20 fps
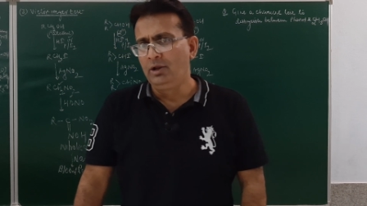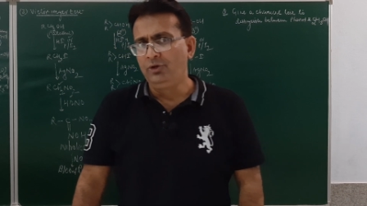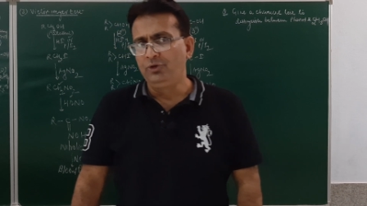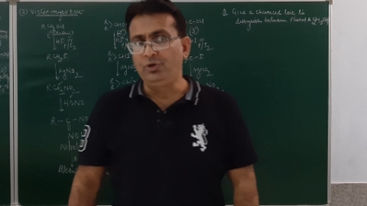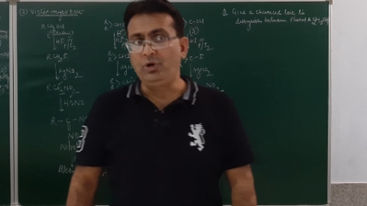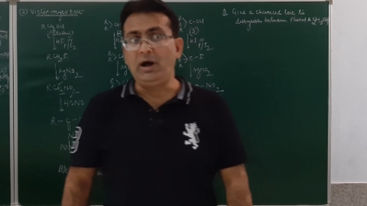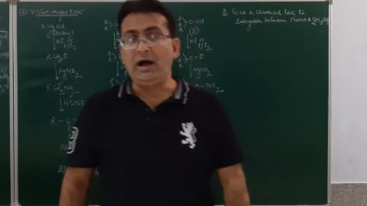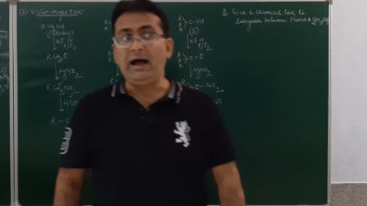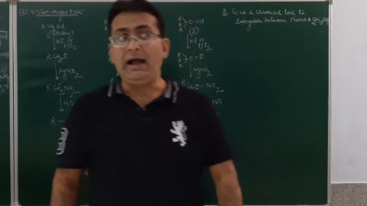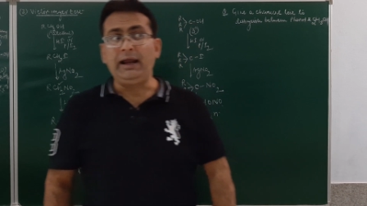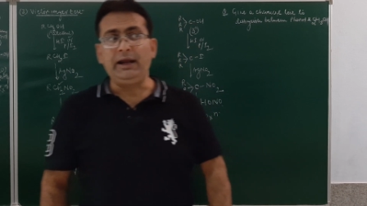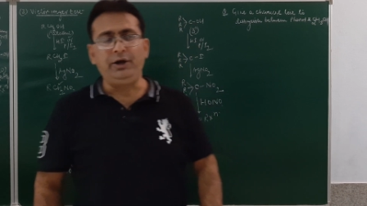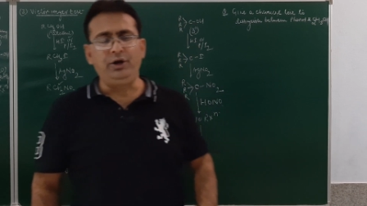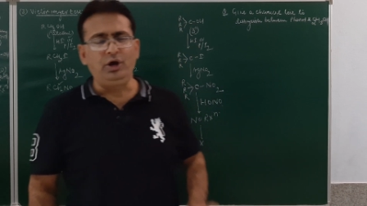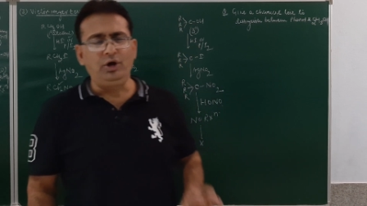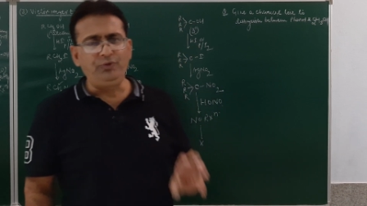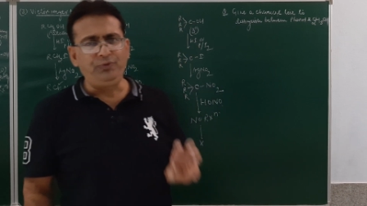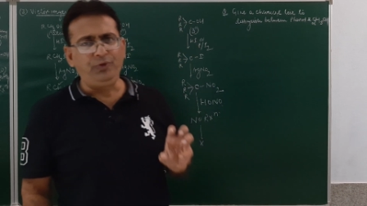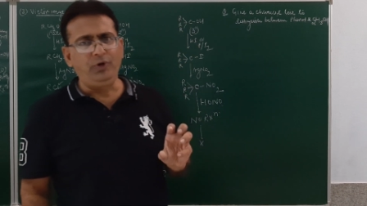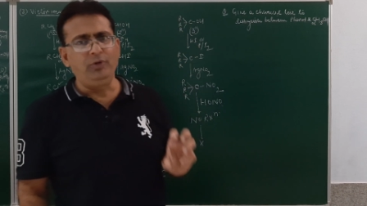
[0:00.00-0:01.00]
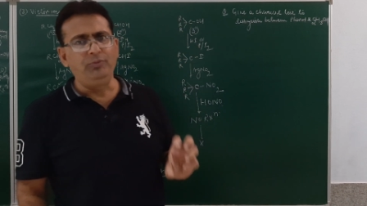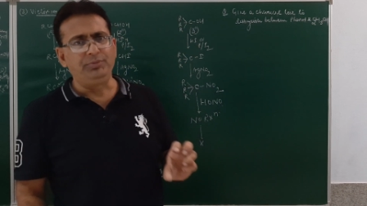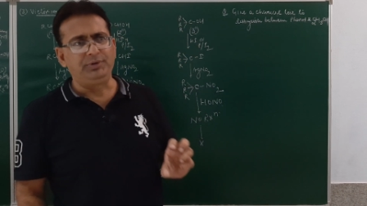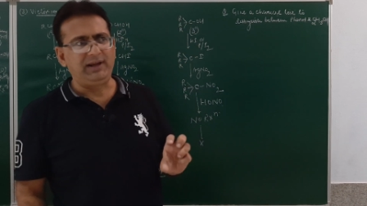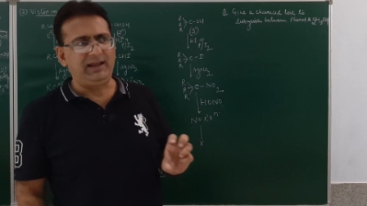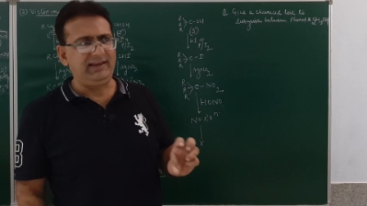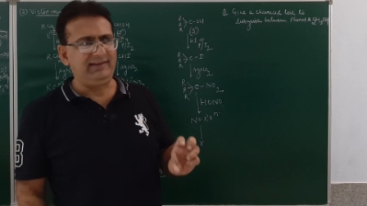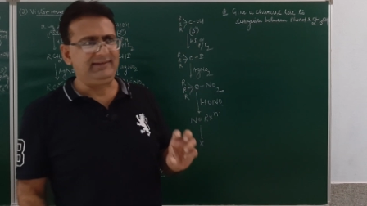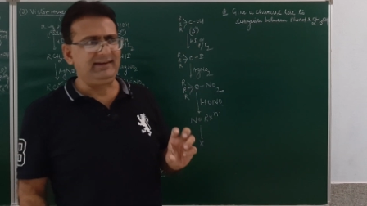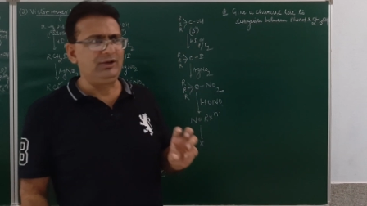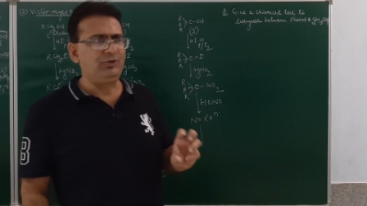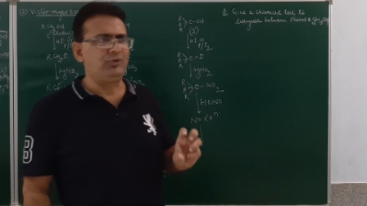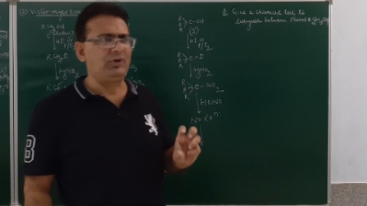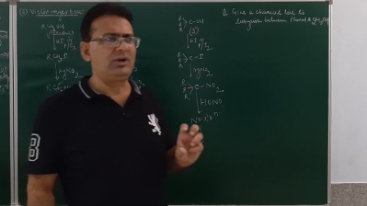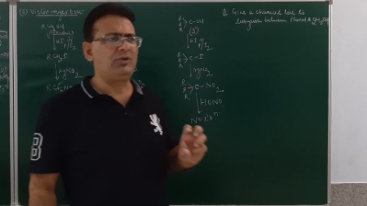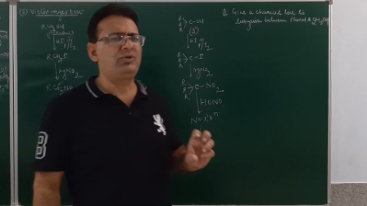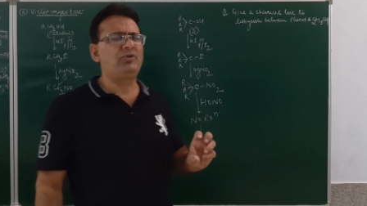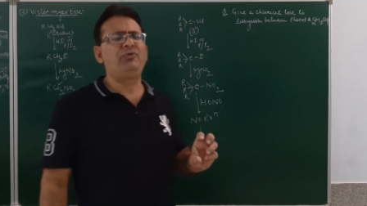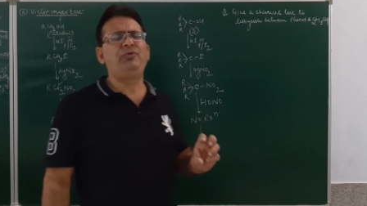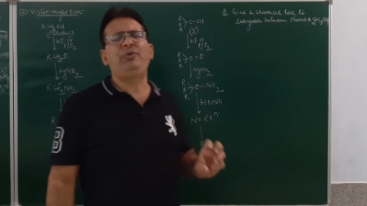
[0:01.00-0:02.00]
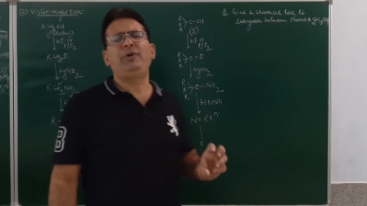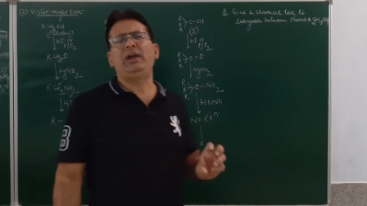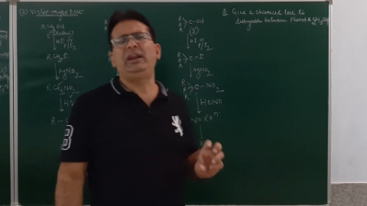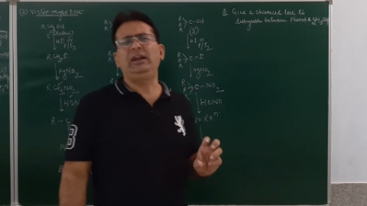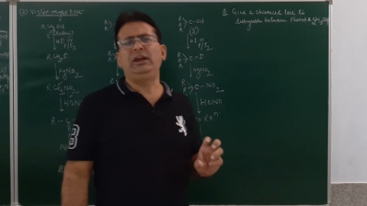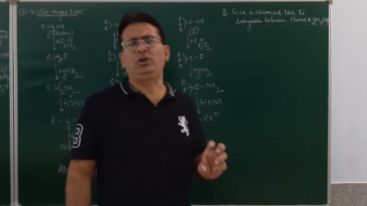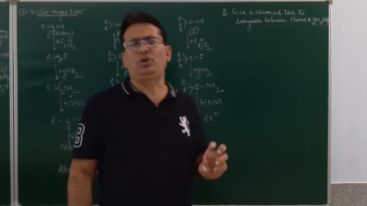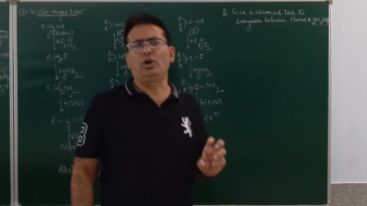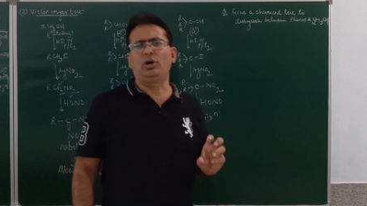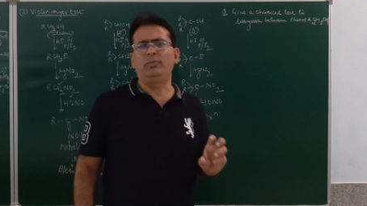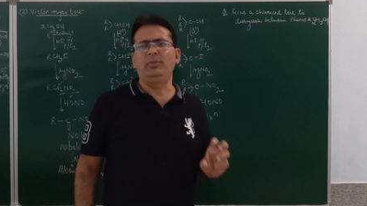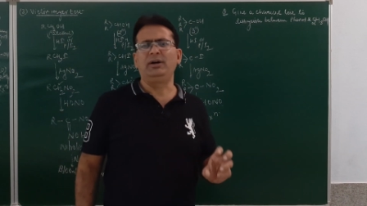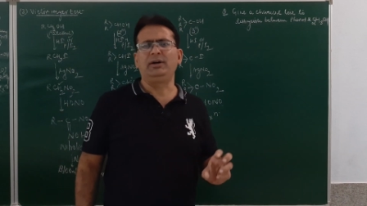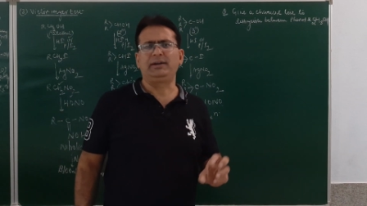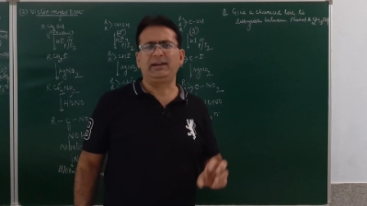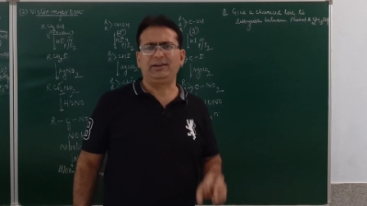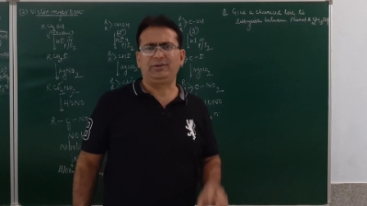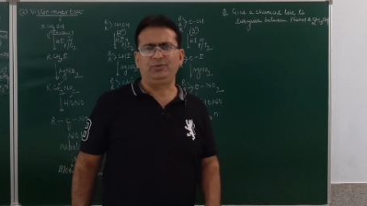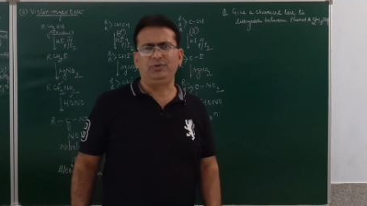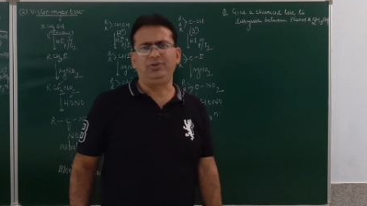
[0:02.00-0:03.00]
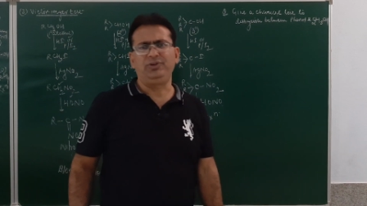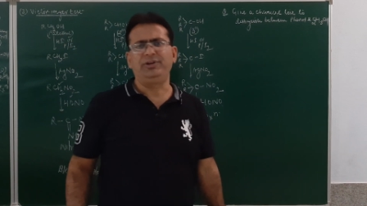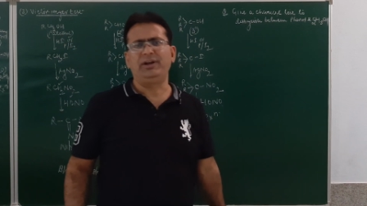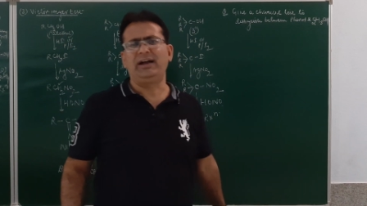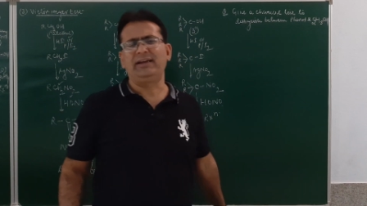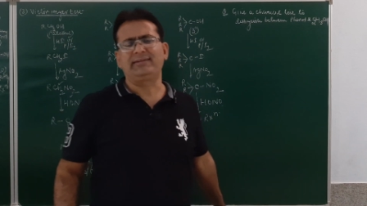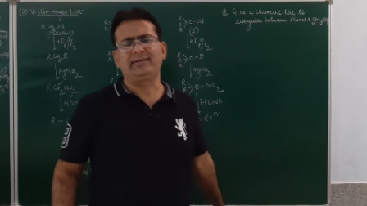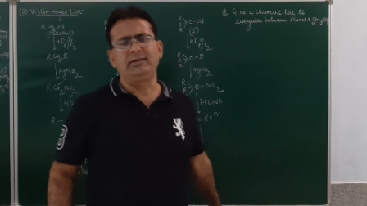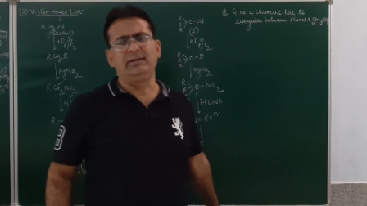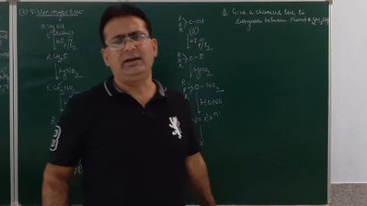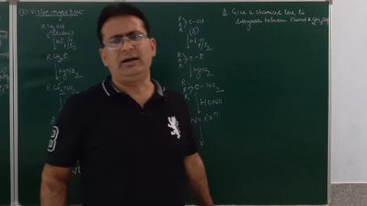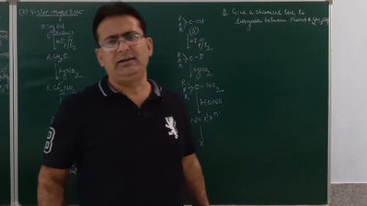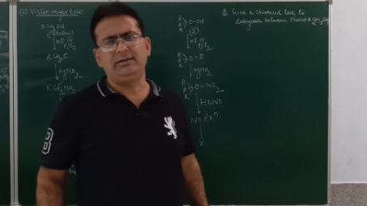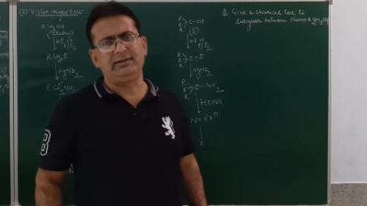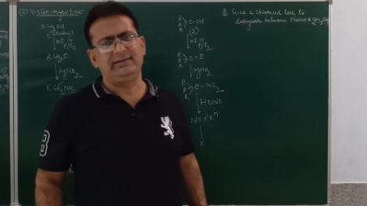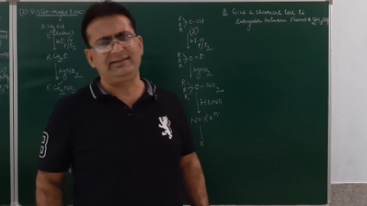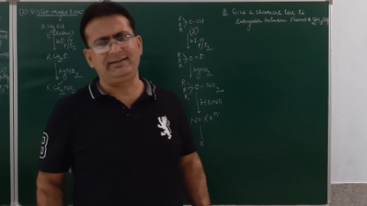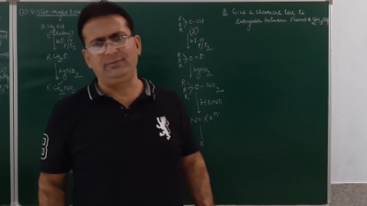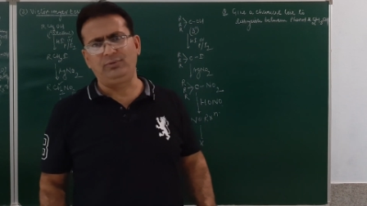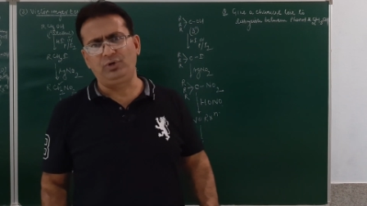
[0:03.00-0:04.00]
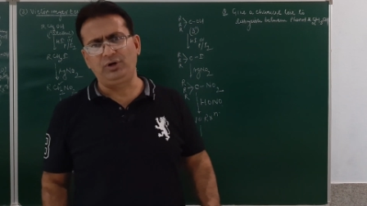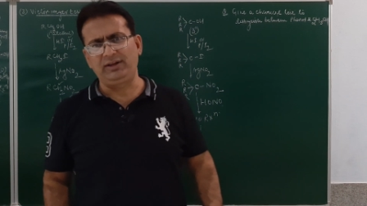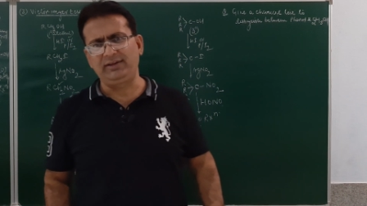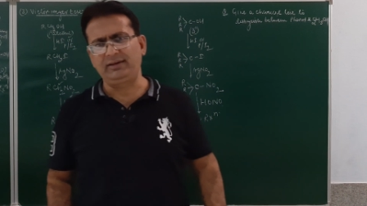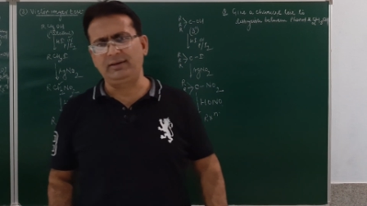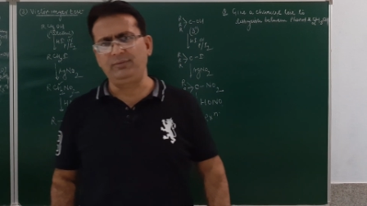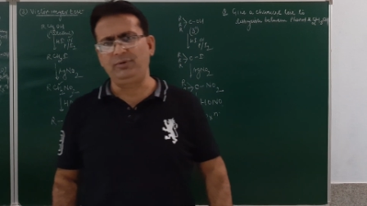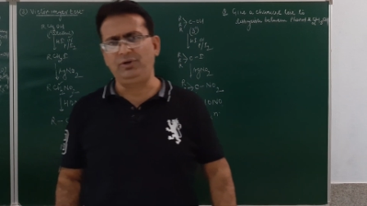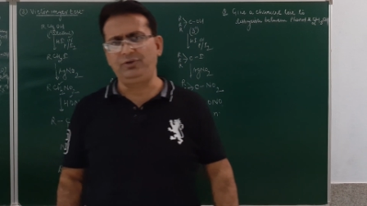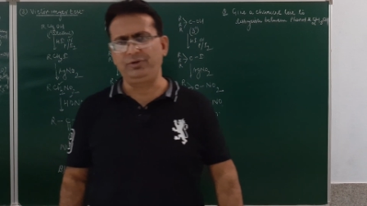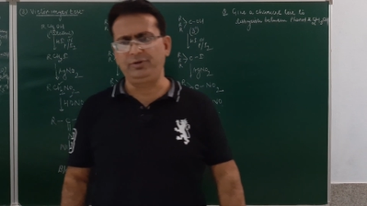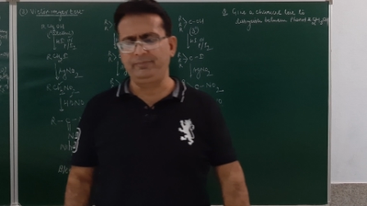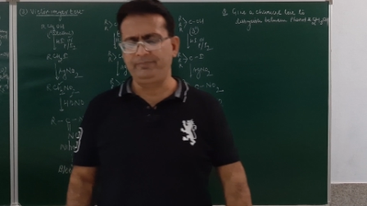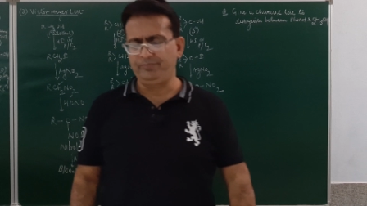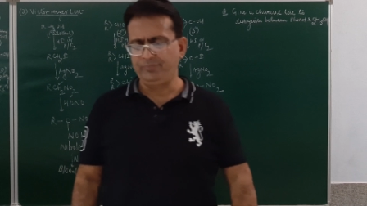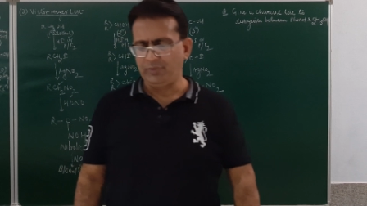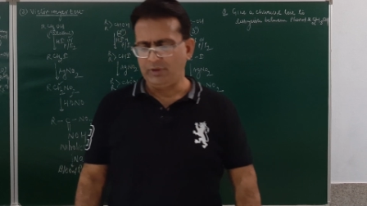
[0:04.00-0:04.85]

So, iodoform test is one of the very common tests which is asked in the ISC board examination.